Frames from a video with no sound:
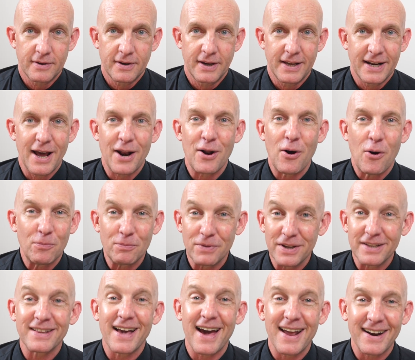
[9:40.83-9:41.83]
And I don't
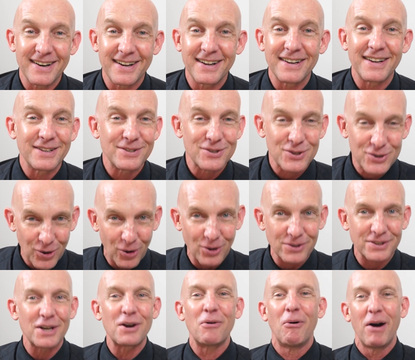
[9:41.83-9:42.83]
mean that in an
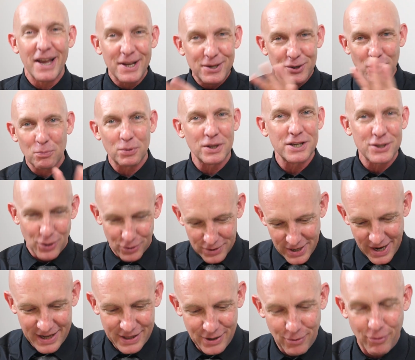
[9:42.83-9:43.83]
insulting way, so please don't
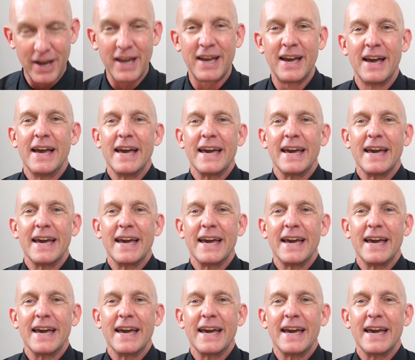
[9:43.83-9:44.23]
take it that way.